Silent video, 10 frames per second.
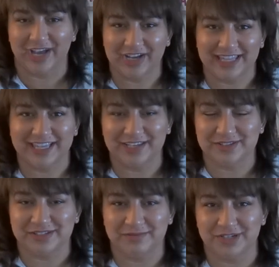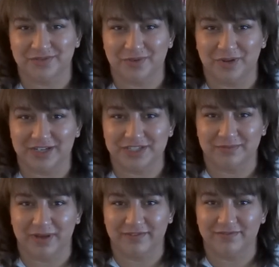Okay, thank you so much for
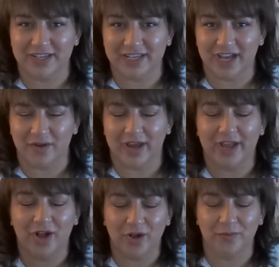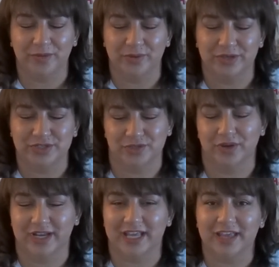watching my video. I hope you
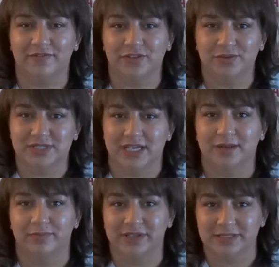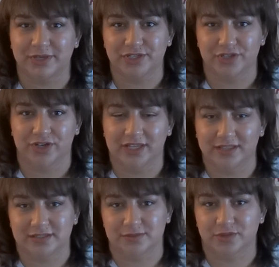enjoyed. If you did, please make sure to hit
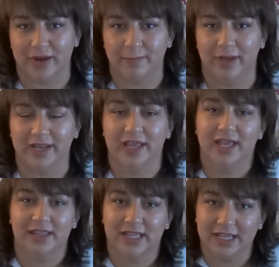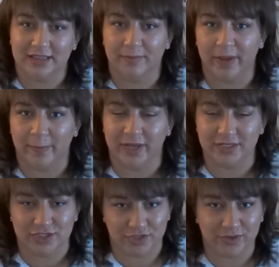the subscribe button, then hit the bell
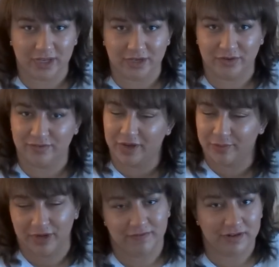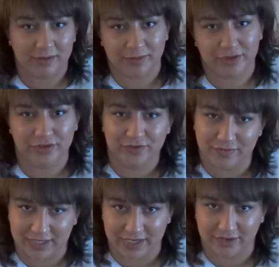button so you get notified whenever I upload a new
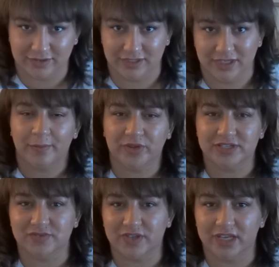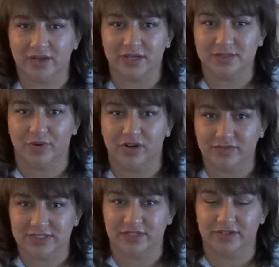video. Remember, this video is part
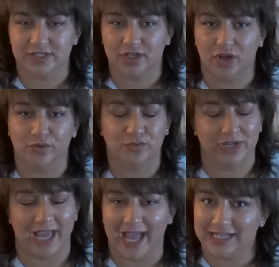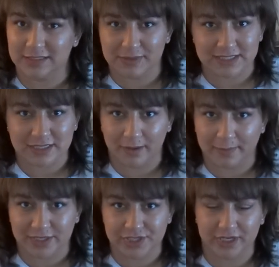of a series called Reactmas on
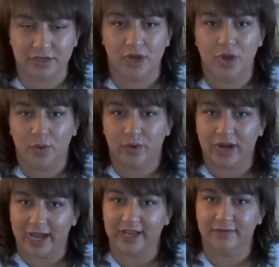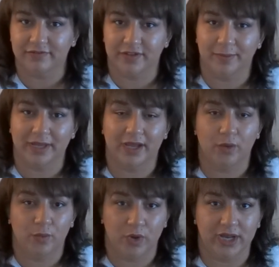my channel, where I am
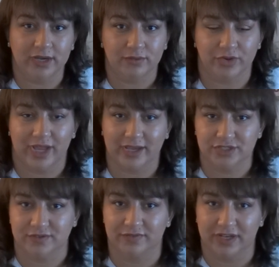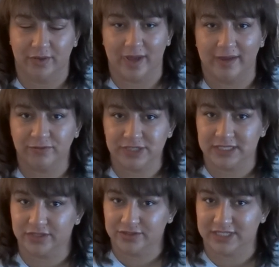filming one reaction video every
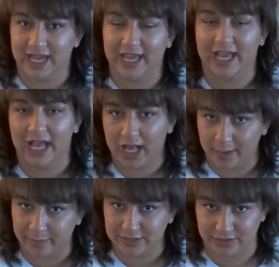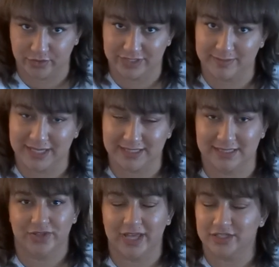single day up until Christmas.
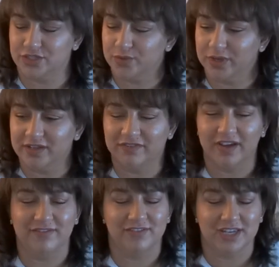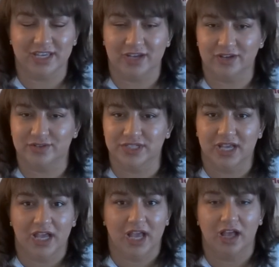So that's twenty-five videos
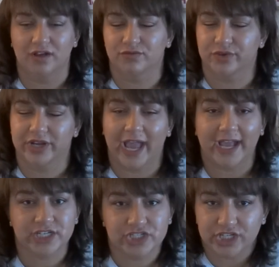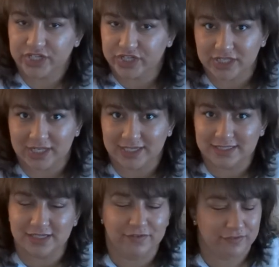of reaction
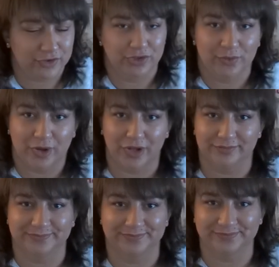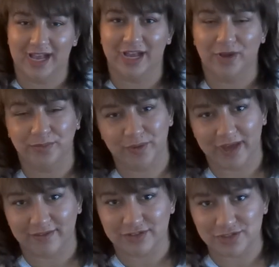goodness for you all. I hope you
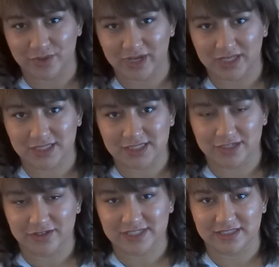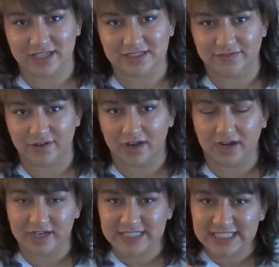have enjoyed the series thus
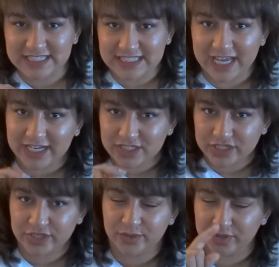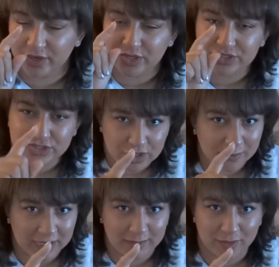far. Stay tuned. There are
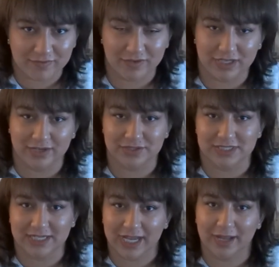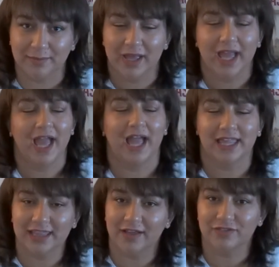so many more videos to come.
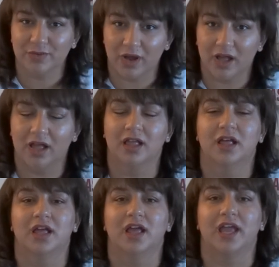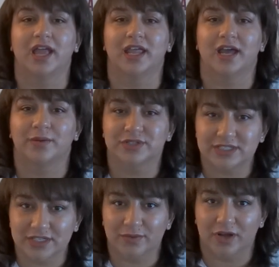I love you all, and I will
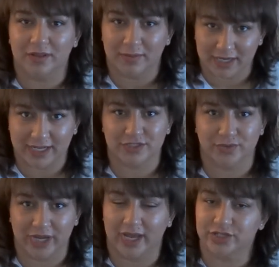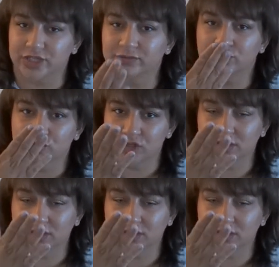see you all in my next reaction.